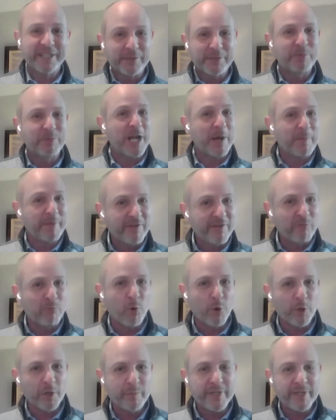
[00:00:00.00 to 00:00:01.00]
it's becoming even
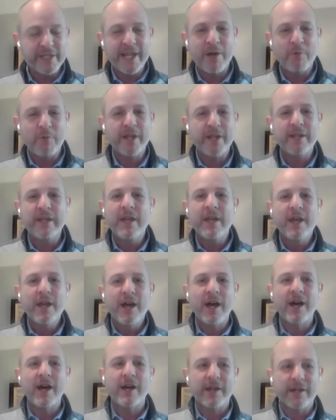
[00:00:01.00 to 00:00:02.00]
more to be that way.
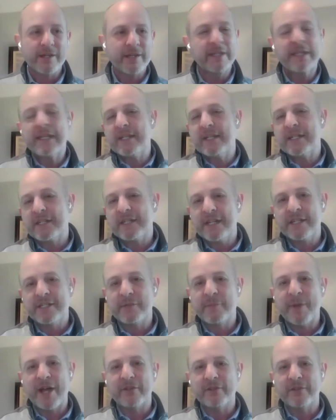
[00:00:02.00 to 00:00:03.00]
Again, it's
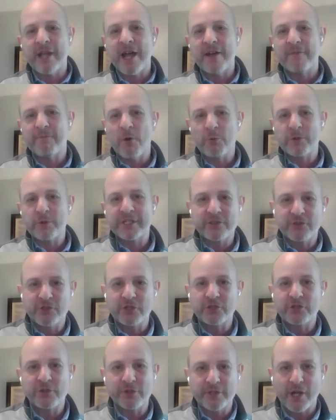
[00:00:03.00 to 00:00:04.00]
about not focusing
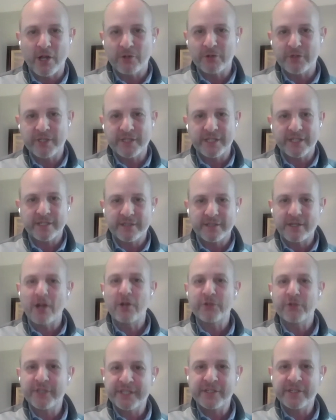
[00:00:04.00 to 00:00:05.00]
just on dollars and cents.
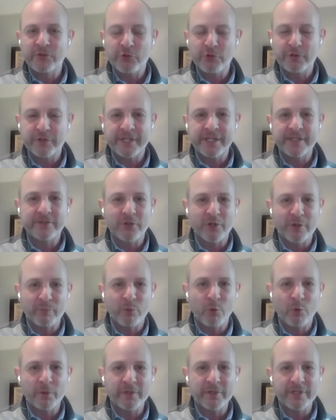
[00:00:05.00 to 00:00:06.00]
Dollars and cents are
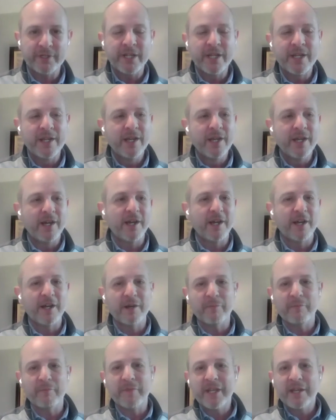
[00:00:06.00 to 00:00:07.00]
important,
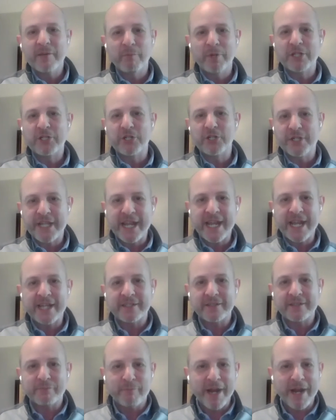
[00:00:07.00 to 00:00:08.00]
but you can't
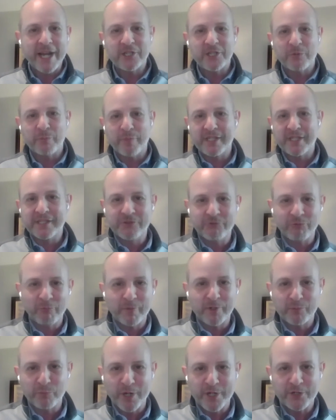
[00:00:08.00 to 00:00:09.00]
manage a business from
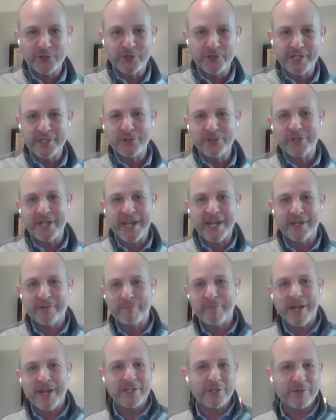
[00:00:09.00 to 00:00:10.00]
a spreadsheet. You can't
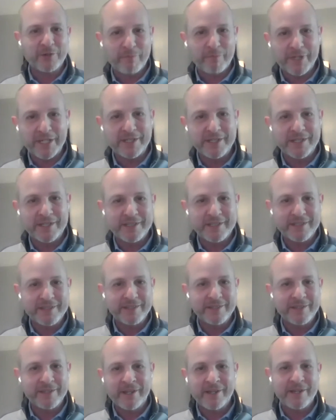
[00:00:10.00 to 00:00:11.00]
manage a business,
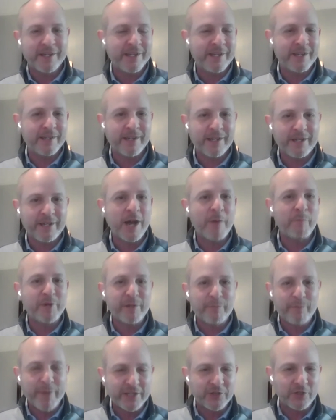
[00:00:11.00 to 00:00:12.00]
a
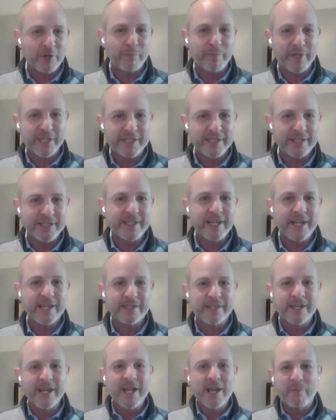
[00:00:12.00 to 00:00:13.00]
company based on business case,
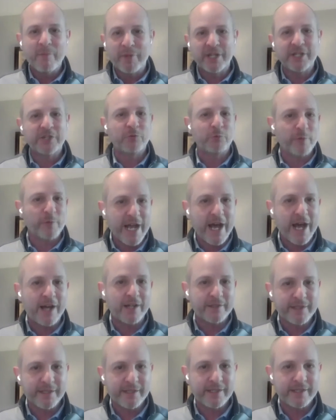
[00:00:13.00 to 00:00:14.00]
because
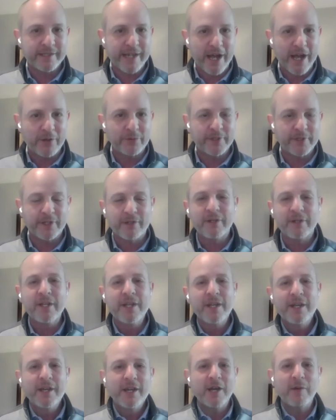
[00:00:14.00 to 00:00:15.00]
reality is out there.
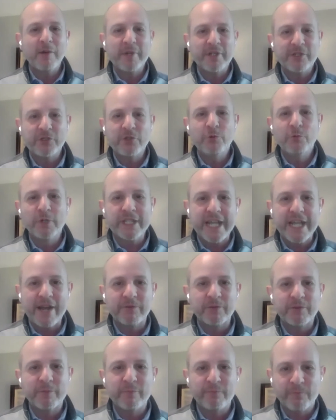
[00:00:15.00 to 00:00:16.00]
And so you really
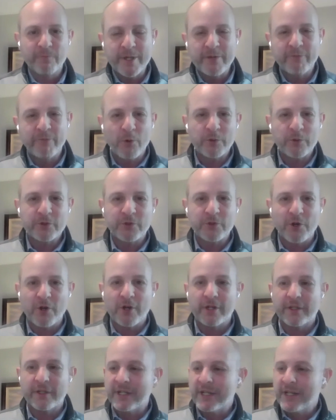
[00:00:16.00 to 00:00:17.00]
have to be focused
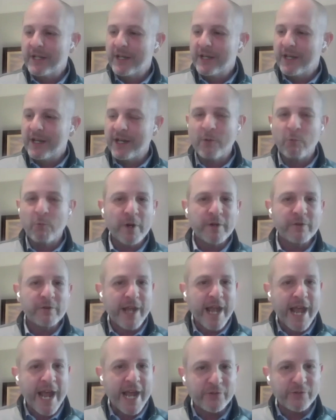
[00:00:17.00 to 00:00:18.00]
on what
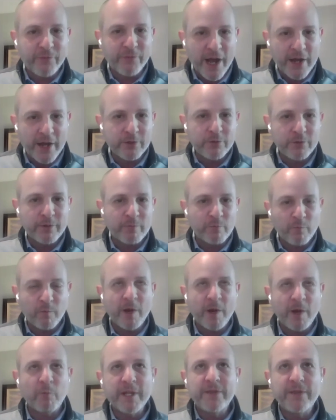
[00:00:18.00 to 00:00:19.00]
adds value.
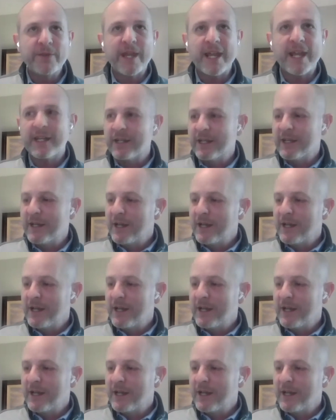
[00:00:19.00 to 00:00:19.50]
And we think